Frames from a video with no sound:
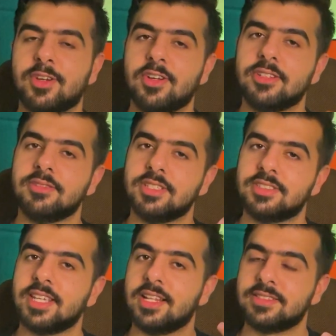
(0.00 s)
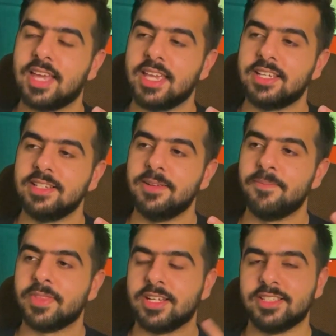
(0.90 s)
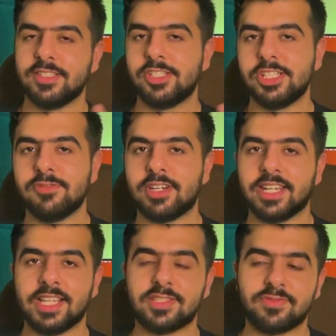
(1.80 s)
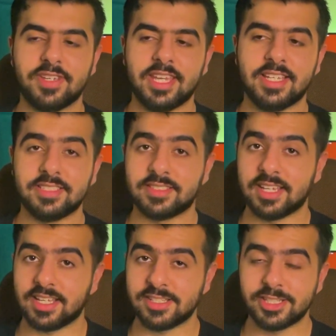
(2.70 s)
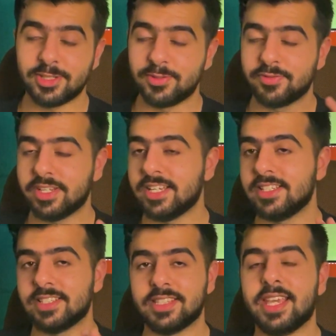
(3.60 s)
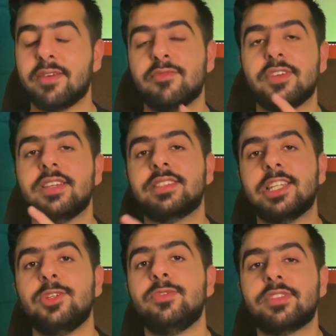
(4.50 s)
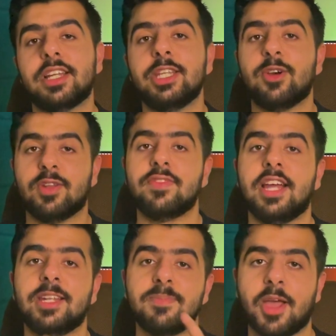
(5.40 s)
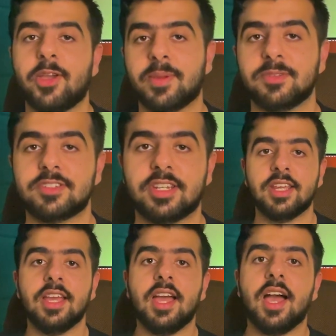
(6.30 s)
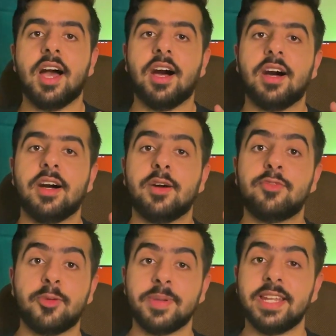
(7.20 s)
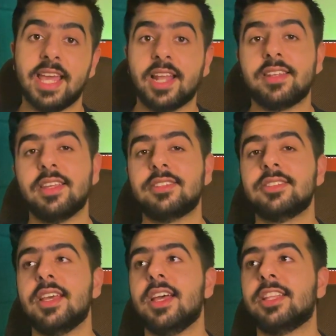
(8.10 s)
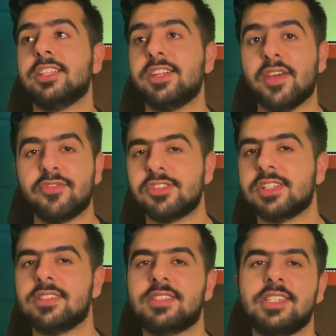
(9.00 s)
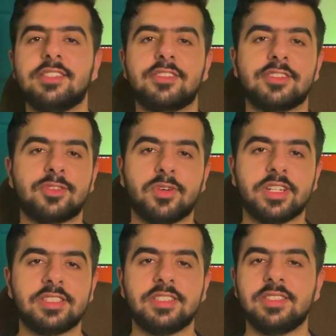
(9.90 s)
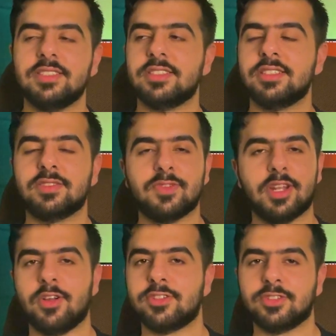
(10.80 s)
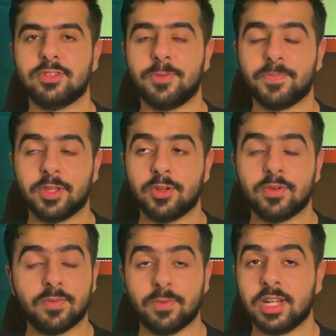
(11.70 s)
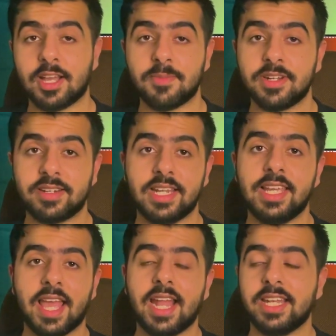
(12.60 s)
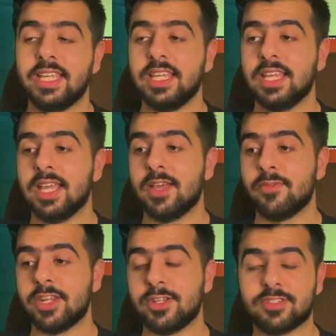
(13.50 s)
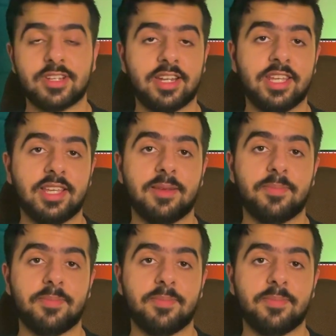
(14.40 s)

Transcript: on the cell cycle, the G1S phase and G2 phase and the M phase, and you study all of that in biochemistry. For pediatrics, the deficiencies, the storage diseases will also, you know, will come in really handy when you're studying